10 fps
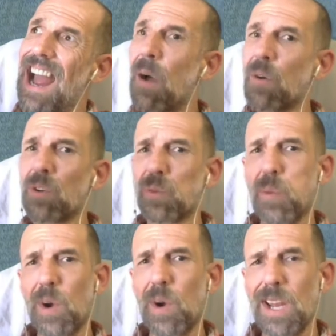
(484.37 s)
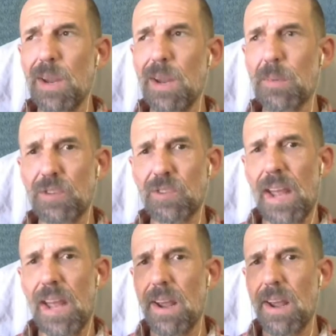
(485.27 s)
outer
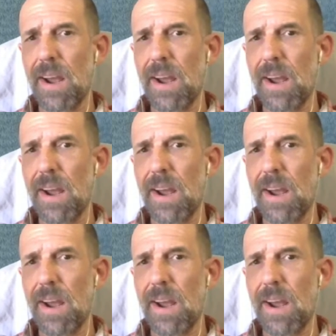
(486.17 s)
20%